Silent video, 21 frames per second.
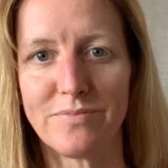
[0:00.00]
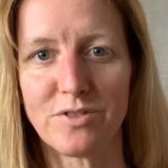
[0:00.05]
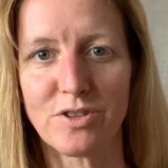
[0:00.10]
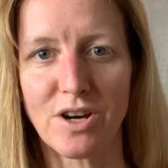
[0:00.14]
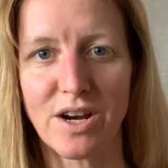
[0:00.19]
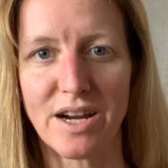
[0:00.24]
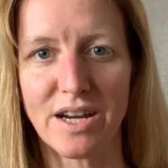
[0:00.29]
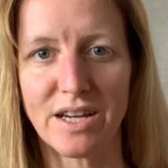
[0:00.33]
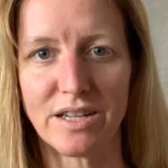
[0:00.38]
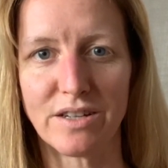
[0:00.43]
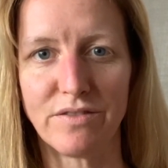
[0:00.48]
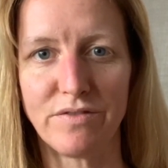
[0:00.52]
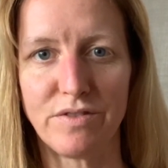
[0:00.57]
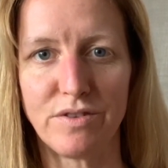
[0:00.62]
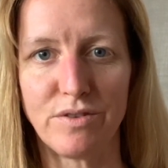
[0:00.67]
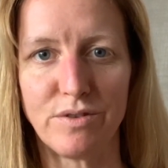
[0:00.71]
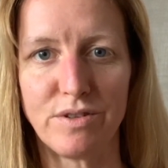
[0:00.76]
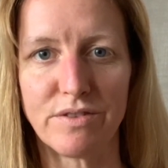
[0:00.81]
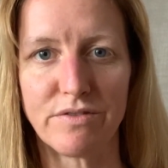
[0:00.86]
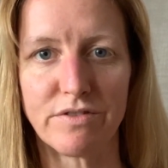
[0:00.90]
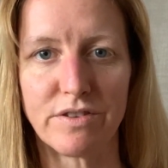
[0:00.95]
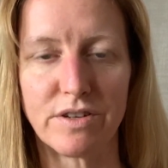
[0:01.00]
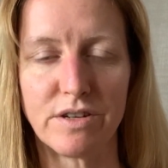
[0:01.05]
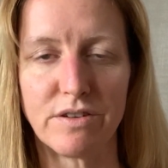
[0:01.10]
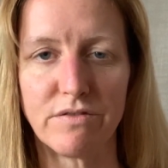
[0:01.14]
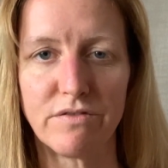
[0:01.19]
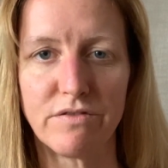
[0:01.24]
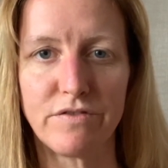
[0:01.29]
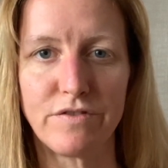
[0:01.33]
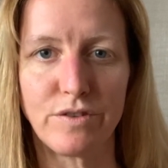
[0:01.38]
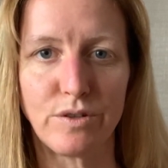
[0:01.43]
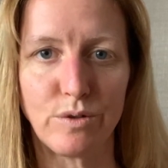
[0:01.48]
trying a few
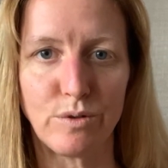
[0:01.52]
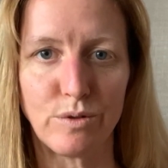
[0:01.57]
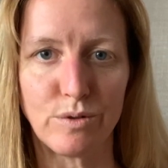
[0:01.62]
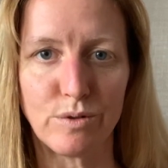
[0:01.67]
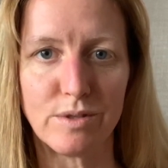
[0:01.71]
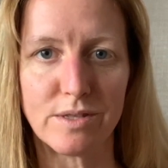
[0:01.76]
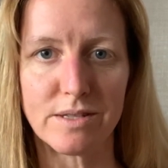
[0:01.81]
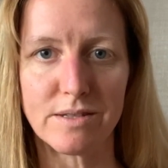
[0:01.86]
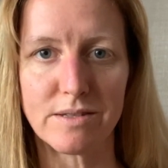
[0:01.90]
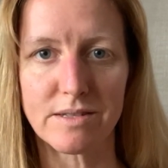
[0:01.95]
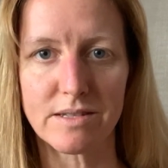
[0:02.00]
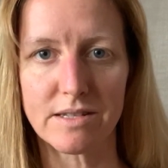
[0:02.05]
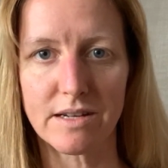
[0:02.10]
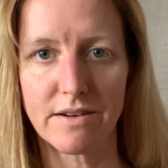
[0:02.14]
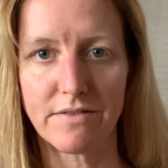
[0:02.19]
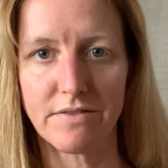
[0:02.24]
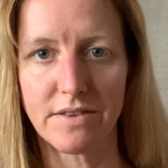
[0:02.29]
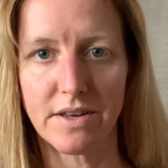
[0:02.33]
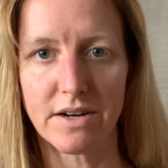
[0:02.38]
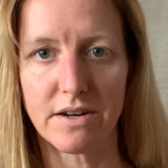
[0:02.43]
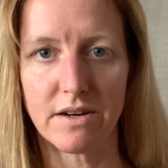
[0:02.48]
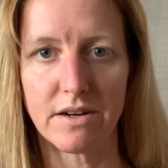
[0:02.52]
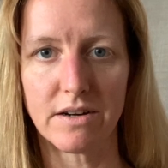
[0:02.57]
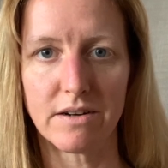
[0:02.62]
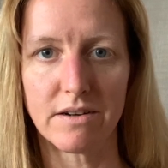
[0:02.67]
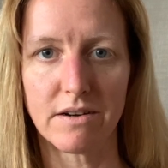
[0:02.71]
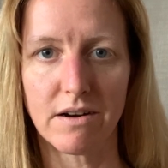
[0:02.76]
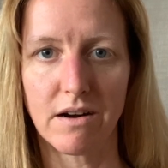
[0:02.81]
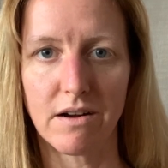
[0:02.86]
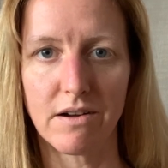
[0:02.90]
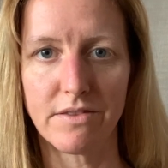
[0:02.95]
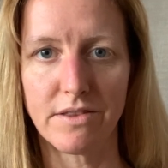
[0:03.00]
different foods and stuff that
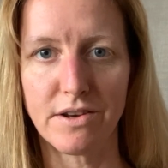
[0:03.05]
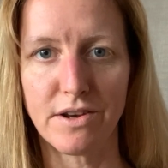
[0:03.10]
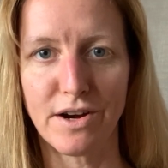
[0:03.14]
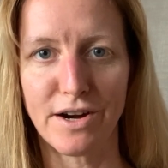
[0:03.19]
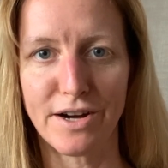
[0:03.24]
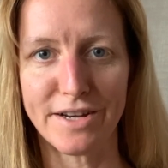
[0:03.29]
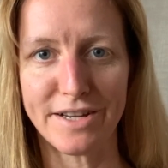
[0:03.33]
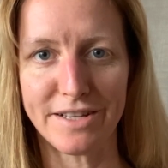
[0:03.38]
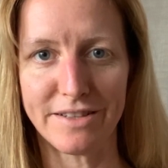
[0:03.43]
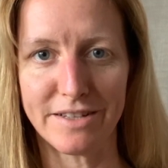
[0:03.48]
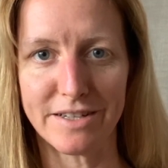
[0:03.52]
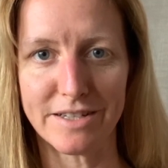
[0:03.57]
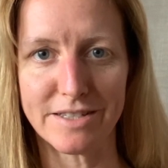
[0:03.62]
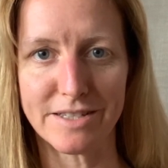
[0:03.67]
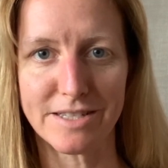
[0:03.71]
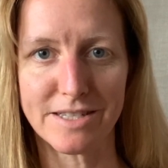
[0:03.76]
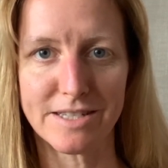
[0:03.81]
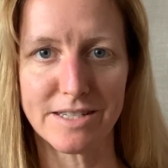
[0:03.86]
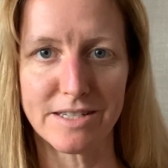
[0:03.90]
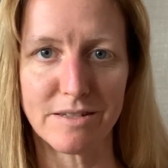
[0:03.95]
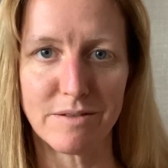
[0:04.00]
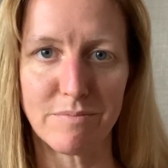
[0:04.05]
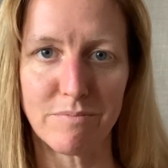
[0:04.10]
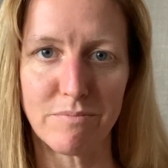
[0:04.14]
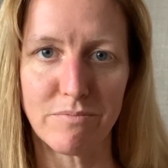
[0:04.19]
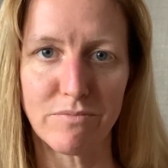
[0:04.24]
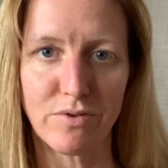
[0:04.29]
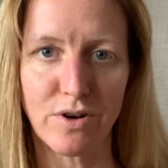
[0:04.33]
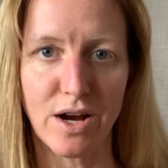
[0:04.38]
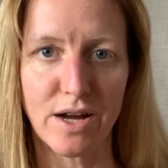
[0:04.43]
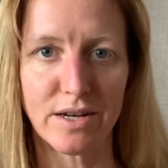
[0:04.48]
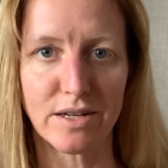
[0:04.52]
are on the naughty list
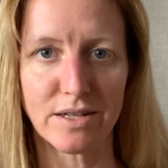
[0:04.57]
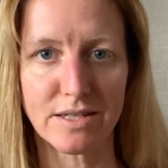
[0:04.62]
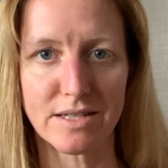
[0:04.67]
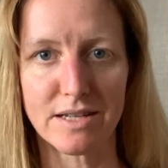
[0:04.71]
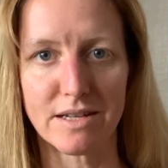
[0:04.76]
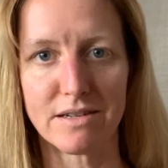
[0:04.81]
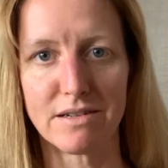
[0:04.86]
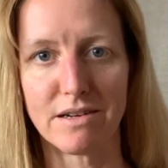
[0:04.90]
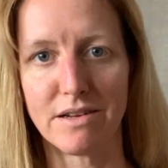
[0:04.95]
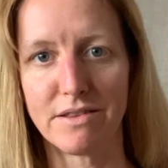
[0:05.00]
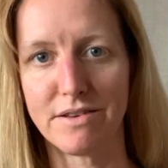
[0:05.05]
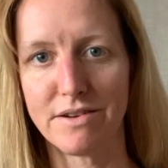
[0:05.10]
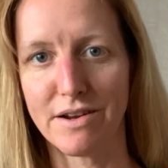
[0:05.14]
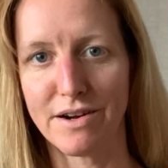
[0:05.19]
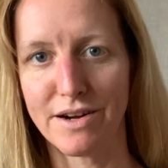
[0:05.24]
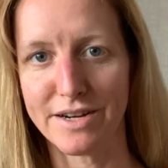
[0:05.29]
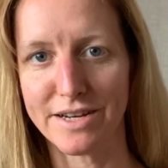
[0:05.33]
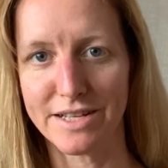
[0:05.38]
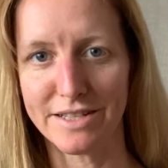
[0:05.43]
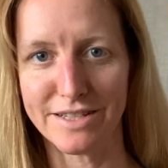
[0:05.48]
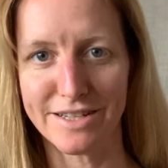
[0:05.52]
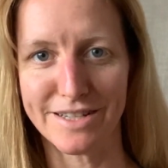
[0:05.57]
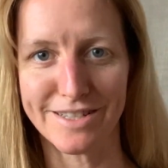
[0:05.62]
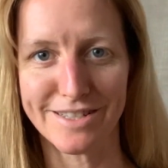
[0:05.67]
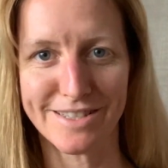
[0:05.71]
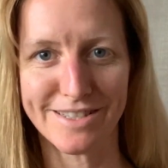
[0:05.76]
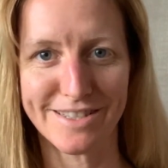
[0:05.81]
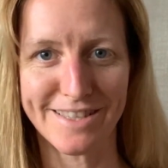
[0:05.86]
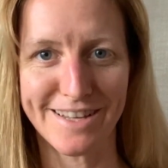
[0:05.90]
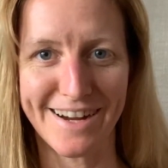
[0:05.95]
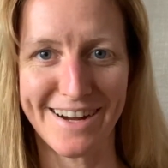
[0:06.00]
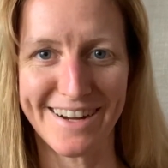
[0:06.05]
and products that are on the naughty
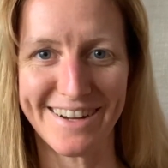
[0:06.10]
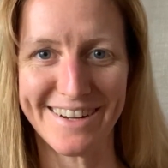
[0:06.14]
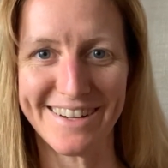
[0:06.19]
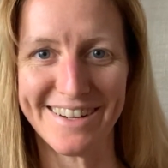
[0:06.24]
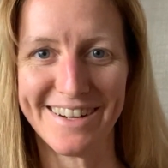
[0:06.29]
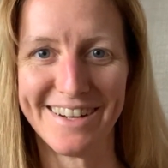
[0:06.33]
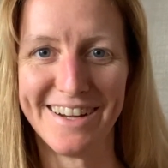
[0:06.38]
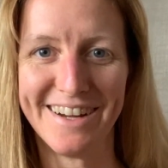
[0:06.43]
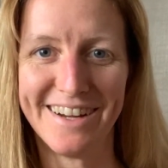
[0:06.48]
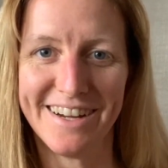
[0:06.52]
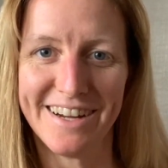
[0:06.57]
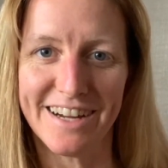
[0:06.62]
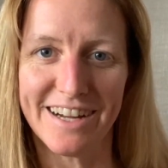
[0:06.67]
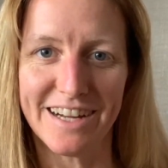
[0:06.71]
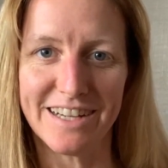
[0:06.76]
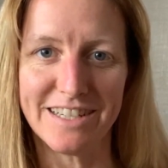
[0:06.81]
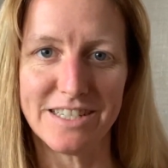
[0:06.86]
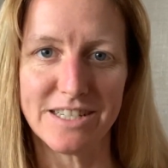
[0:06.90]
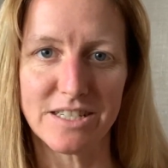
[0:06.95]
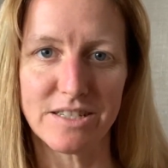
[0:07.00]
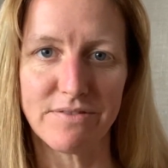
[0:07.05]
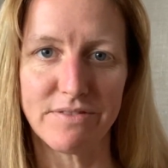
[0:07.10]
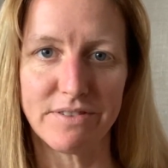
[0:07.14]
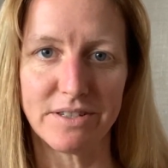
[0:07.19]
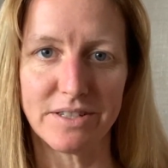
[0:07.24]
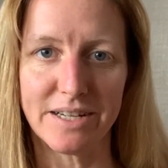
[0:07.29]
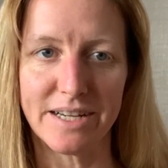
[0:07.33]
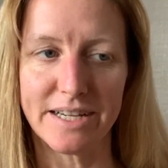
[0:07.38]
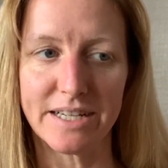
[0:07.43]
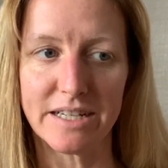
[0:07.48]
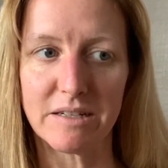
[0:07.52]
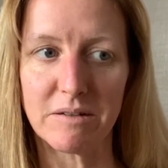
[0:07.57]
list that I just feel
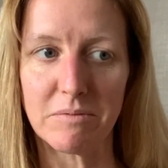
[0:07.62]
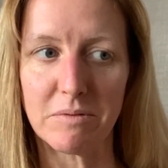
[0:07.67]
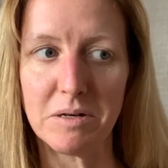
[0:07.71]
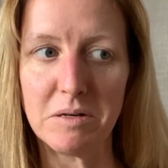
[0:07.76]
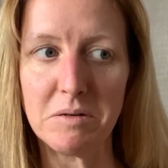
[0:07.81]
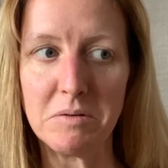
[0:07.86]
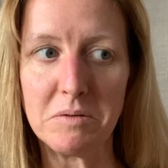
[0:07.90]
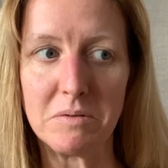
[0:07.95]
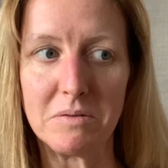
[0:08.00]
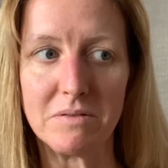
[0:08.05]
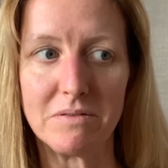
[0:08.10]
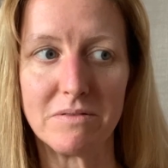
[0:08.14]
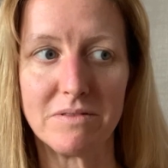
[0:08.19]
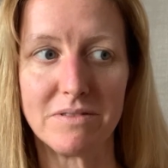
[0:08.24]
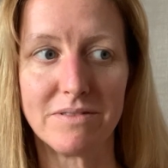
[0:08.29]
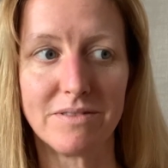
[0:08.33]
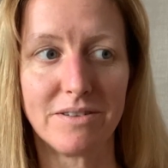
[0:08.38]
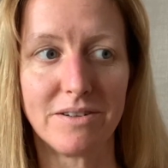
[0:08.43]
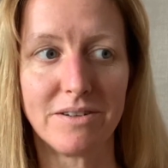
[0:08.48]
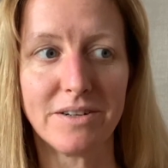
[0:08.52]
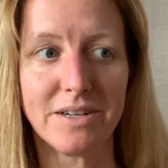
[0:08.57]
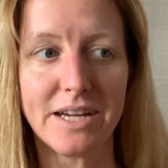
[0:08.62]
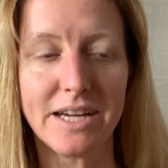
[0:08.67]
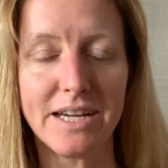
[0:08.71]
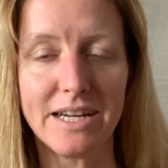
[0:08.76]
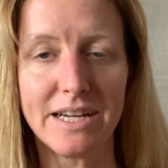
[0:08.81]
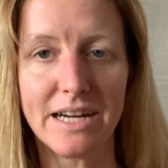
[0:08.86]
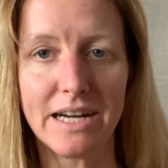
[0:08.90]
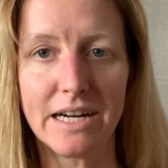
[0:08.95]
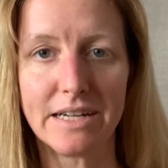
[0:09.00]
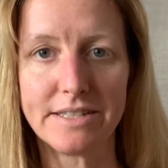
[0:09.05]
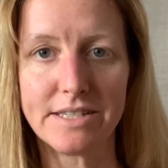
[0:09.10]
like, well,
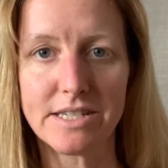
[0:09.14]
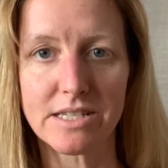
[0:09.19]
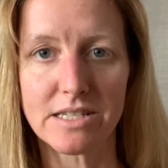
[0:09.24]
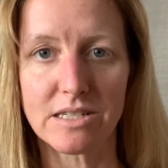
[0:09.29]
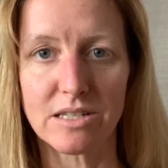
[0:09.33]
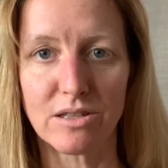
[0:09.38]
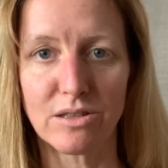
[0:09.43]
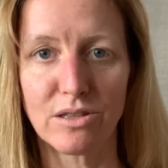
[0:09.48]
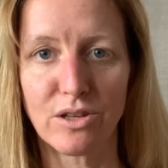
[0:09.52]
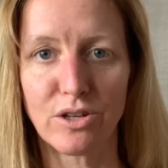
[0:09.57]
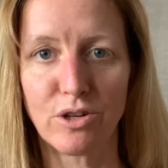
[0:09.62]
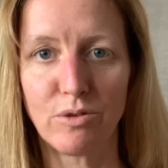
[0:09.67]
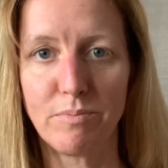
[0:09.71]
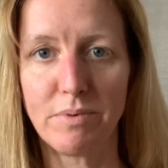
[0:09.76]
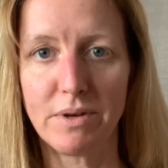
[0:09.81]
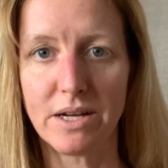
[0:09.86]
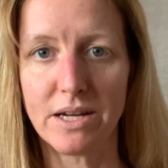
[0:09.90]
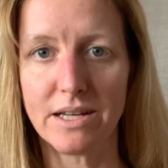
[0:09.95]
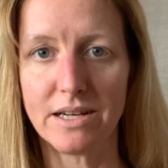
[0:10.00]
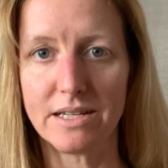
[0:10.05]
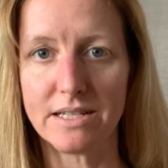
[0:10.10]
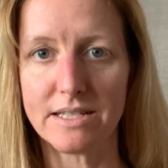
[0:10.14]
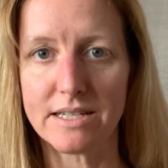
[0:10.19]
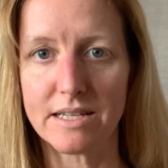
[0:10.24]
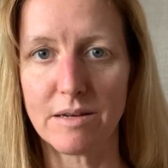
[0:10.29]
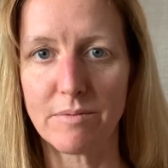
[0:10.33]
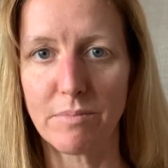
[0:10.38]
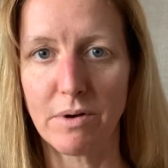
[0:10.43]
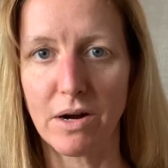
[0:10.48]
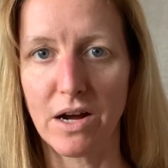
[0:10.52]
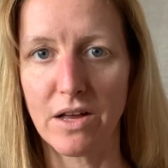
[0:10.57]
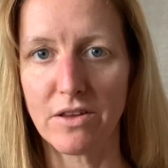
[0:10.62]
okay, I had just a little bit and it
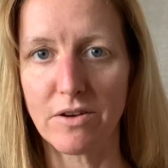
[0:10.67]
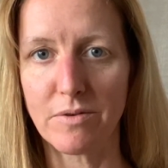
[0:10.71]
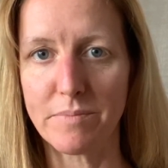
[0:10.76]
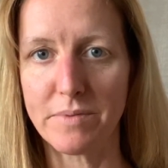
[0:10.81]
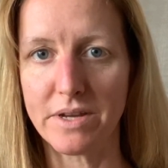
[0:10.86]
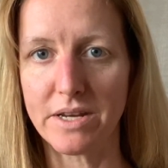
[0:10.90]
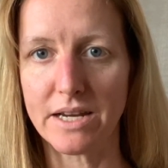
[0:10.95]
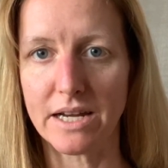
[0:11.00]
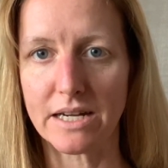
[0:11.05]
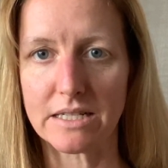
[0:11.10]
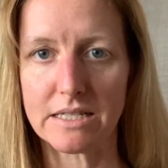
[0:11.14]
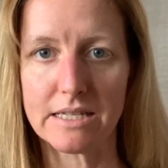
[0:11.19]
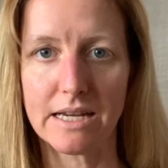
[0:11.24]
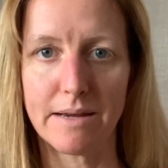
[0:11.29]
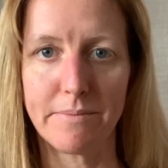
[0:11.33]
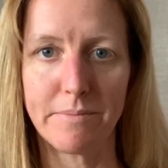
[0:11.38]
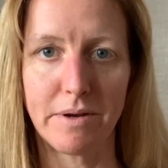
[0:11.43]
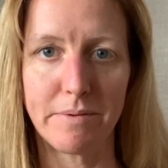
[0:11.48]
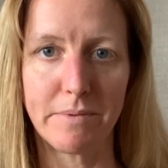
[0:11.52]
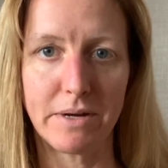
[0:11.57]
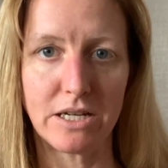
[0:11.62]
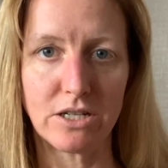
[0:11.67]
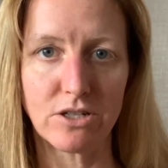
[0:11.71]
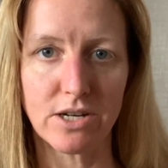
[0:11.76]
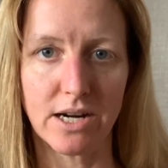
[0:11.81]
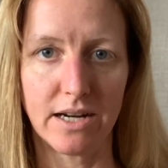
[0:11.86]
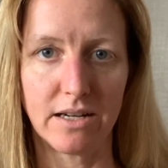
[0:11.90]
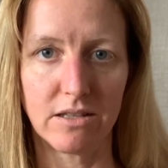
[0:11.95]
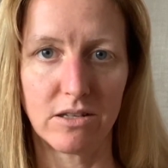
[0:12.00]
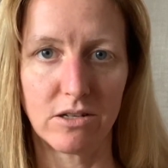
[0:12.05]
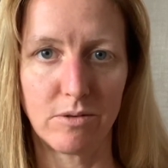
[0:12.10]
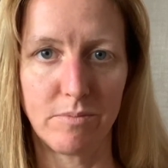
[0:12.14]
didn't bother me. Next time I might
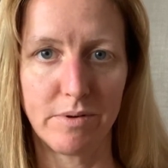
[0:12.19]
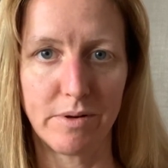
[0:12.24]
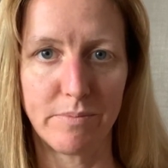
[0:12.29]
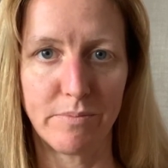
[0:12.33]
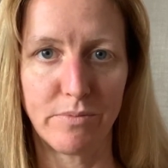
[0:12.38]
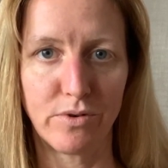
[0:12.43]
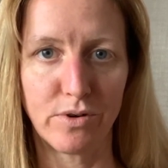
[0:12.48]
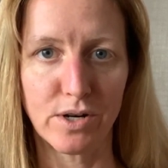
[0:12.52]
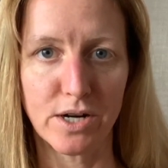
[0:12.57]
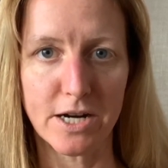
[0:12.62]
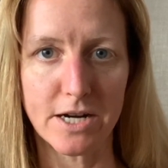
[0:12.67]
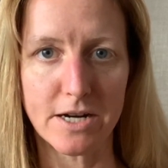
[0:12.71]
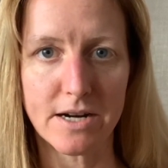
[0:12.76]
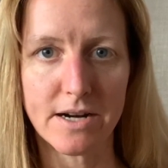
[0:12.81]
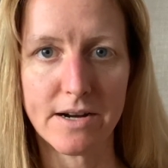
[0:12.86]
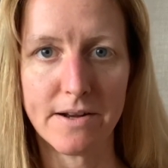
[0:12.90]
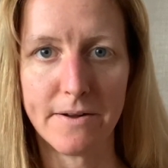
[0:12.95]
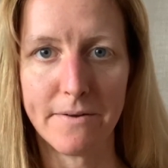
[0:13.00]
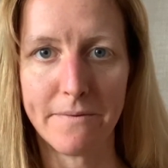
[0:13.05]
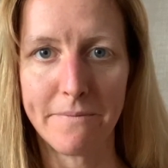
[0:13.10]
try a little bit more